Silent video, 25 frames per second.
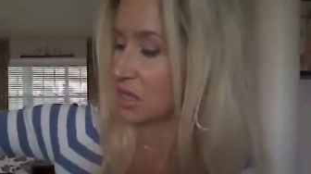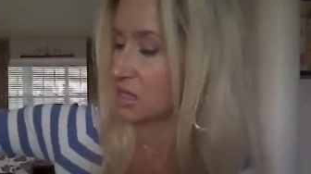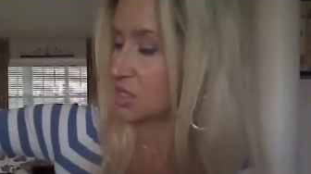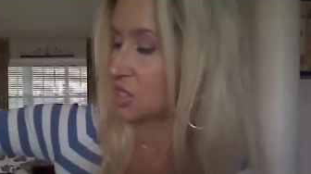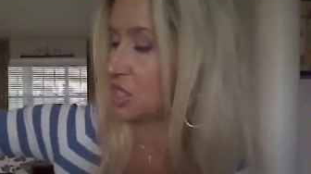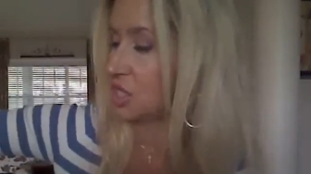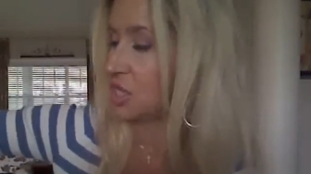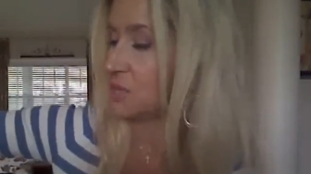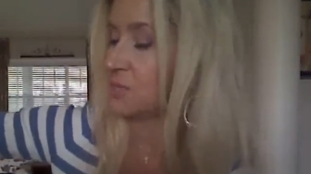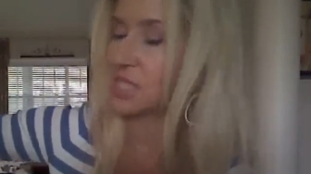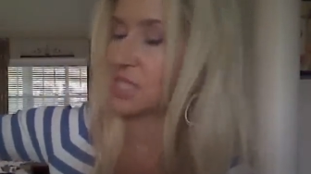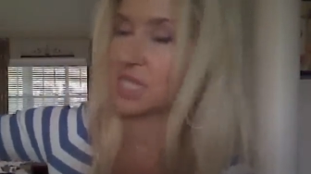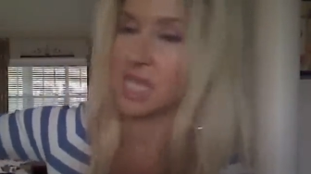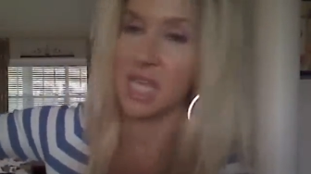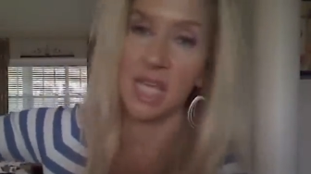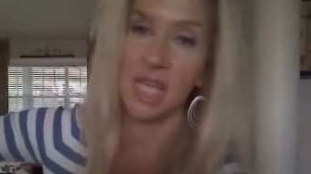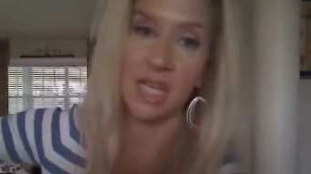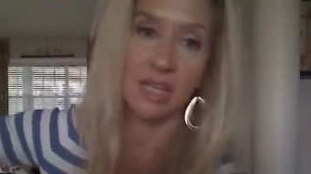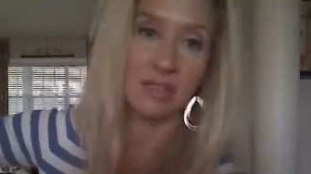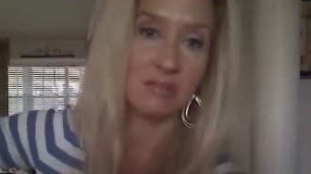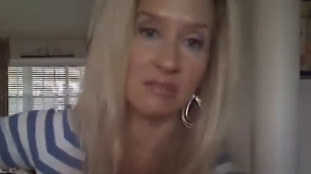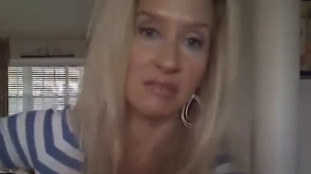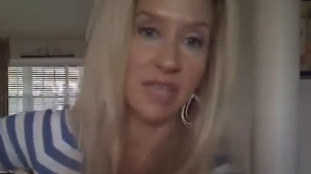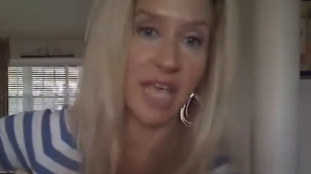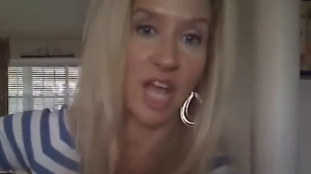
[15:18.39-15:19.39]

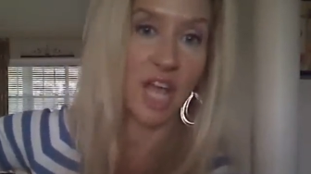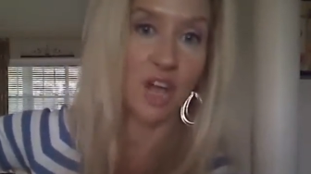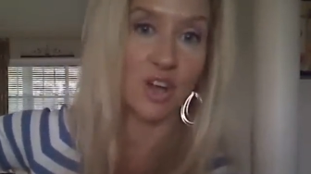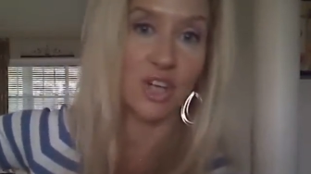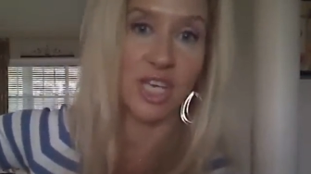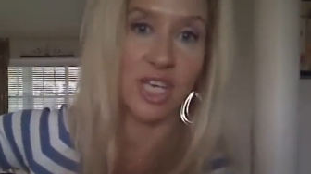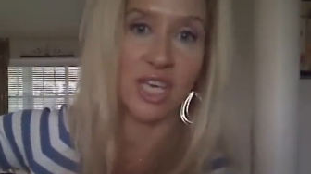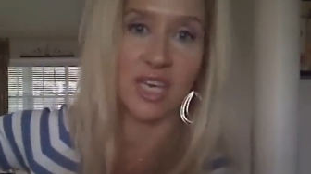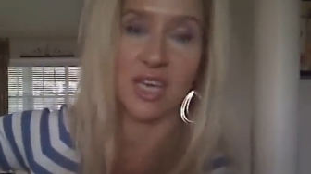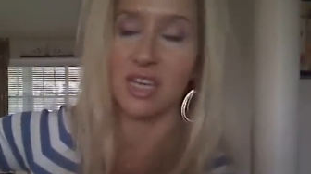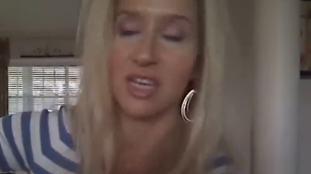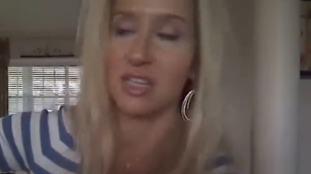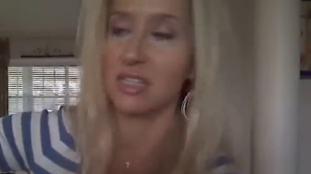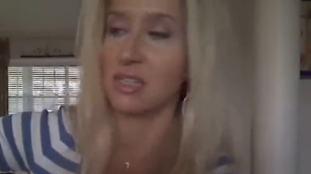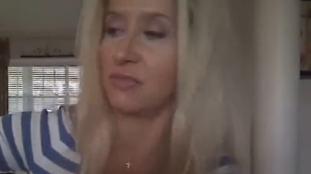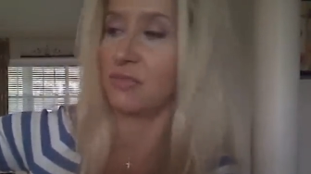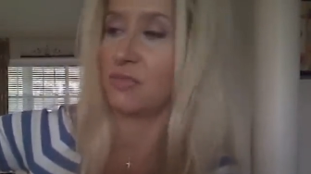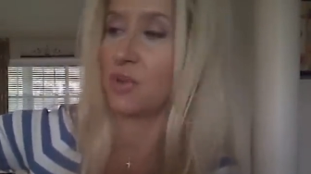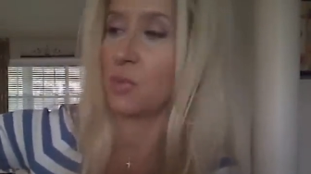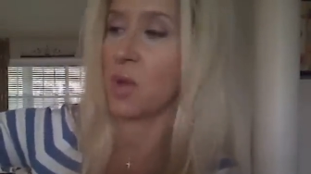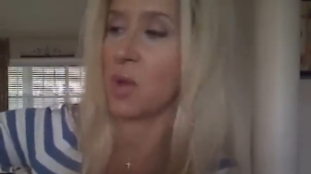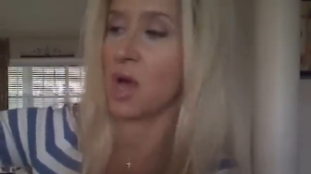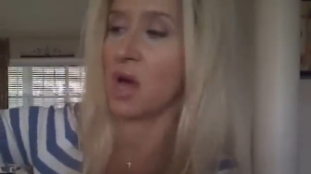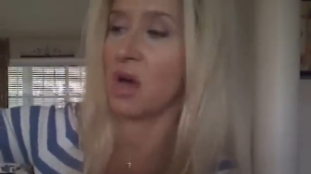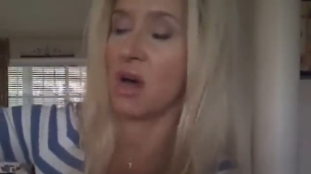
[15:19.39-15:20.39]
sheepskin care kit
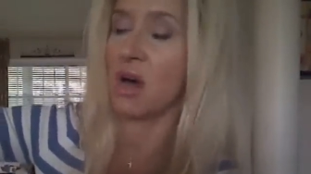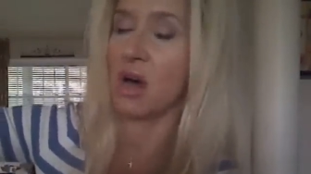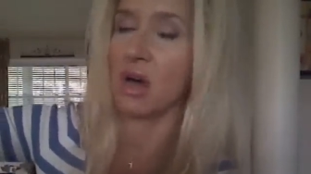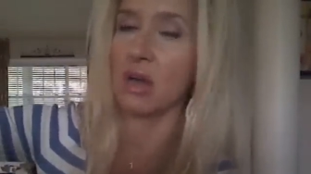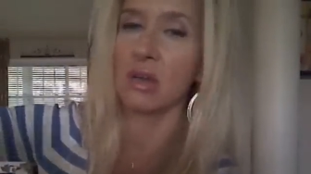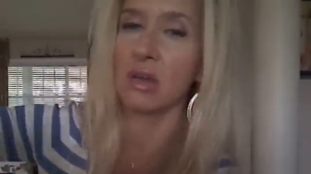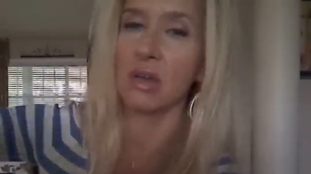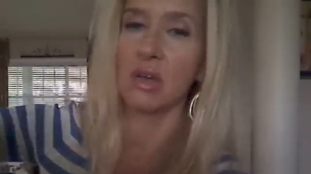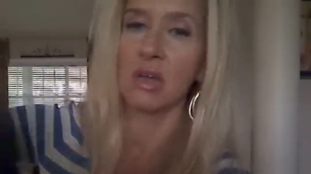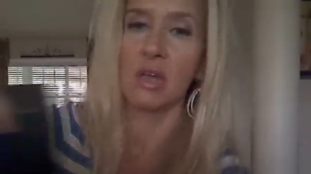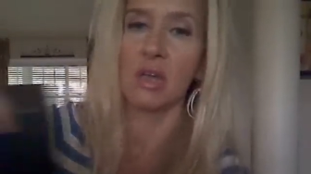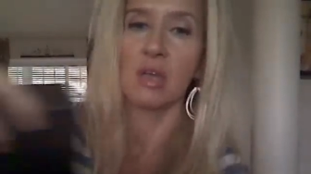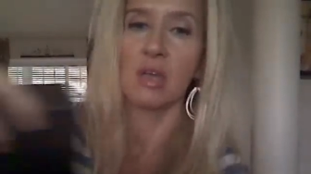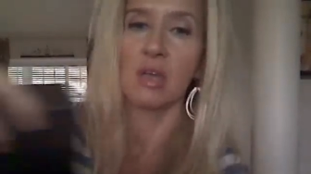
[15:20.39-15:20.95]
from UGG,